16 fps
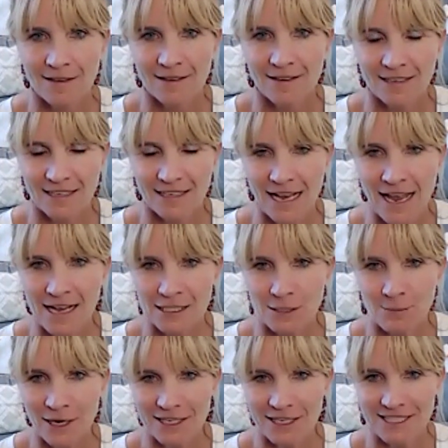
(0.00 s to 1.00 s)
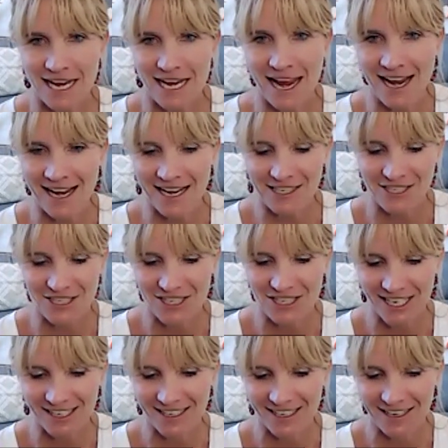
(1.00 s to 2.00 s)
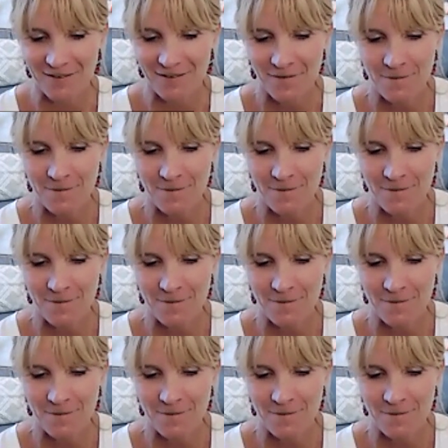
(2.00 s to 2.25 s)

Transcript: expectation